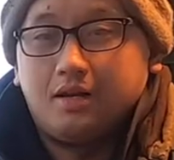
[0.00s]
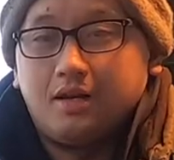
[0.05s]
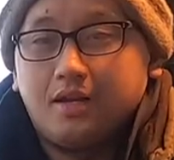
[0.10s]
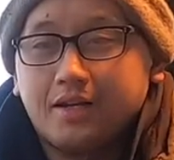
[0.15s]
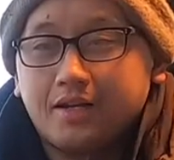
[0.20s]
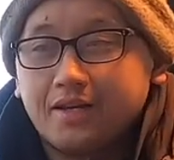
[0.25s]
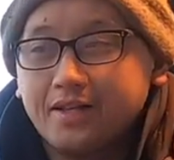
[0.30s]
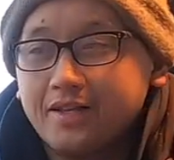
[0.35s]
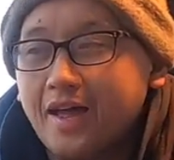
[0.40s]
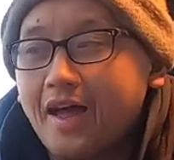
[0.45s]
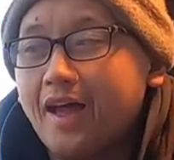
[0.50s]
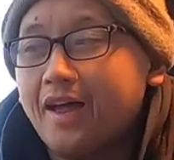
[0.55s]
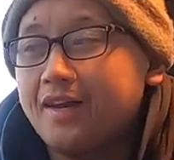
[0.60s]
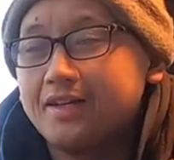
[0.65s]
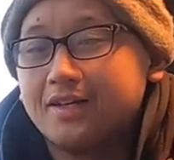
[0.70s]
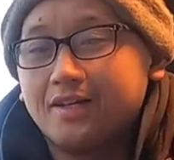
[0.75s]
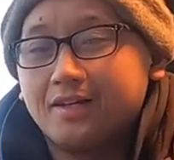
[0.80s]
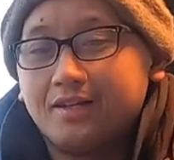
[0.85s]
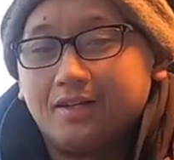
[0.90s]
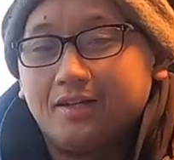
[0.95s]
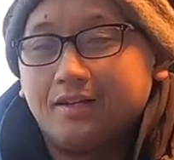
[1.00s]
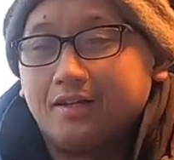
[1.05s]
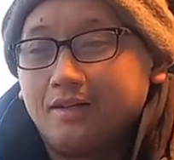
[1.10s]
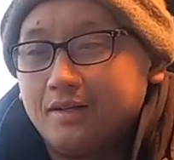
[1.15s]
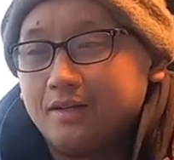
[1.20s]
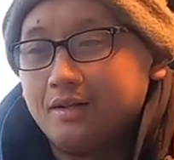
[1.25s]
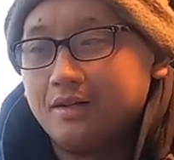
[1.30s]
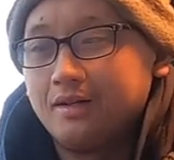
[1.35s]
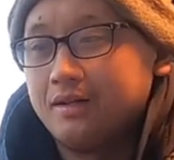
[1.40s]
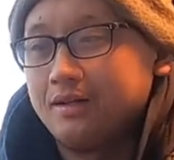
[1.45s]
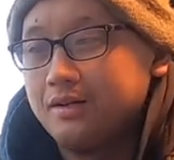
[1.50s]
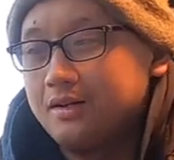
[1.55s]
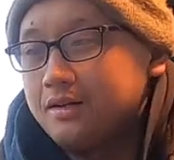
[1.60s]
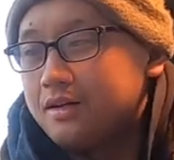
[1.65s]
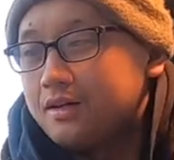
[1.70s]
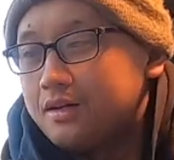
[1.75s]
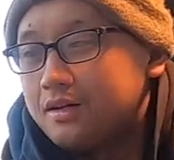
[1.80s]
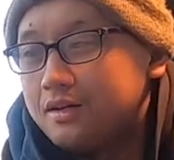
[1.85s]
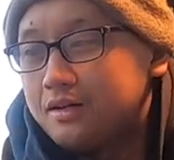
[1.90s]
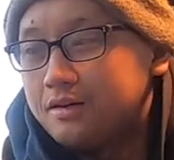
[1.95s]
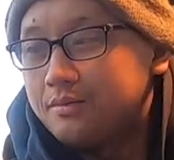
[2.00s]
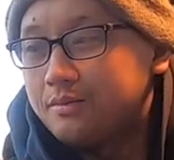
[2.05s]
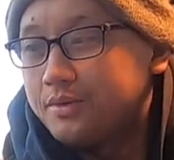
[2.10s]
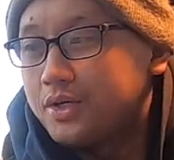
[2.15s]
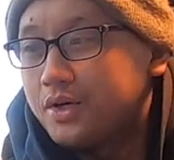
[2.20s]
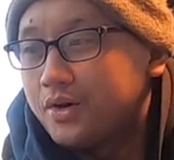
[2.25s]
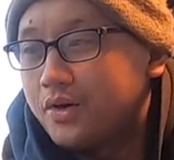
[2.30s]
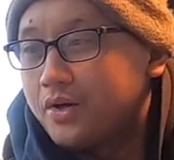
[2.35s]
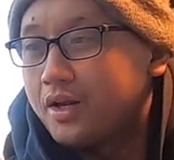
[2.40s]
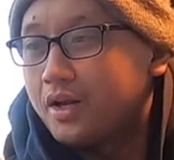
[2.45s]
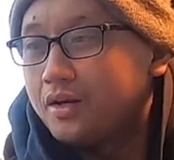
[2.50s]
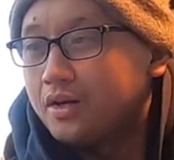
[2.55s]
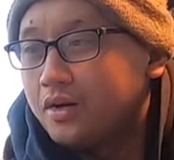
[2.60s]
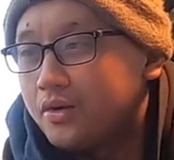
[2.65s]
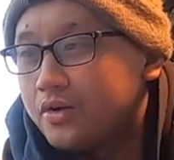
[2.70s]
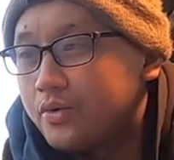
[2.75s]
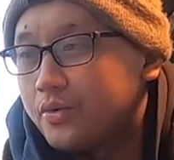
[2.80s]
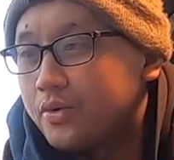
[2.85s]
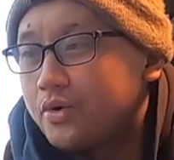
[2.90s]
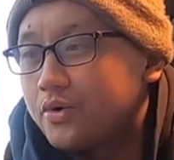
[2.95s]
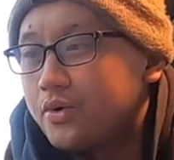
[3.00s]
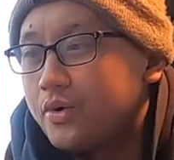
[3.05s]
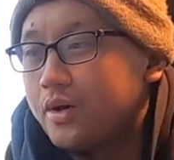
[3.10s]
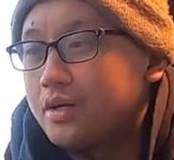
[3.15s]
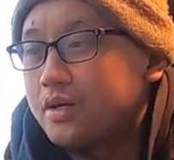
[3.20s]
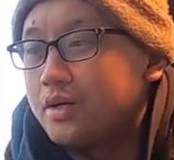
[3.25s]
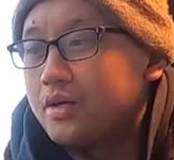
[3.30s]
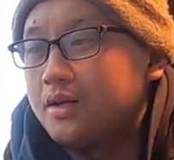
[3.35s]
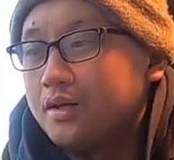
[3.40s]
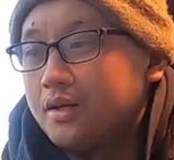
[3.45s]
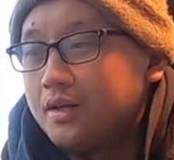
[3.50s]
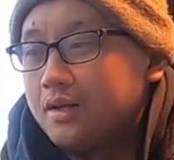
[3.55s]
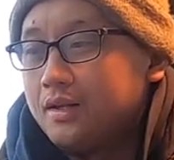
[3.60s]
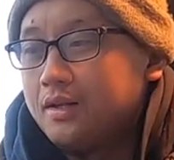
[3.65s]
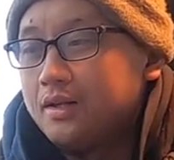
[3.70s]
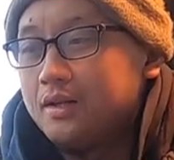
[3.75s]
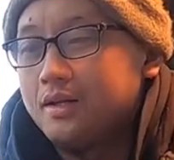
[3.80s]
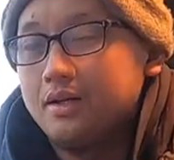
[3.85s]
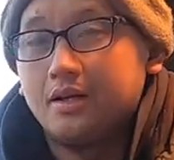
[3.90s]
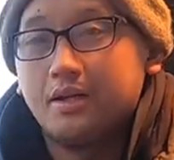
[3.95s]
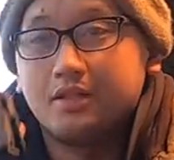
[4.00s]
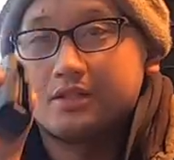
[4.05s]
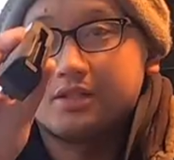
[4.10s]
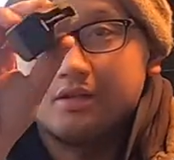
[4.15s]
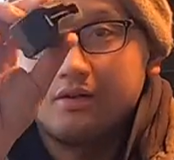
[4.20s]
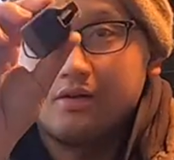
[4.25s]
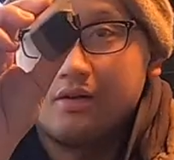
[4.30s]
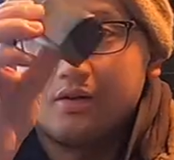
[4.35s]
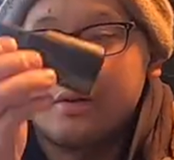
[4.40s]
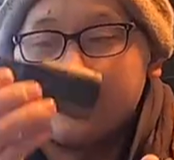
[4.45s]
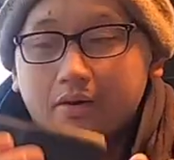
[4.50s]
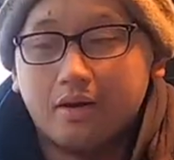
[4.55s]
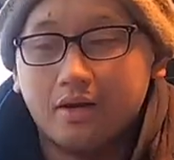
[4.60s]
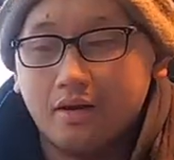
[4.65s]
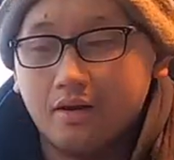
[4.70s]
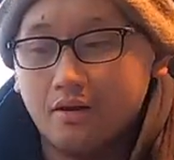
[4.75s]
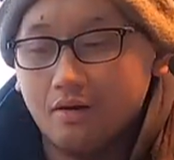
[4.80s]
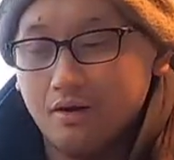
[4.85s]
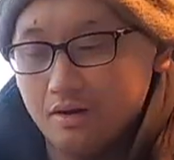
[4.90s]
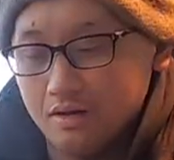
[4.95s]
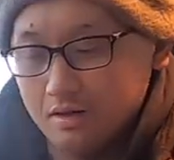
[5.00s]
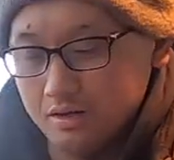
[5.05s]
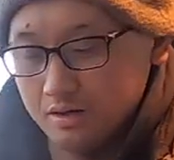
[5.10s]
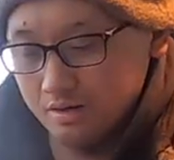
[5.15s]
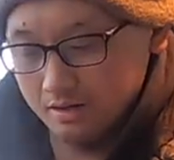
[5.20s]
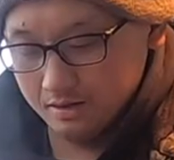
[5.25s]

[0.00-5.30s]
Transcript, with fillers: Look at that. I'm going to unload it real quick. Let's unload it right now.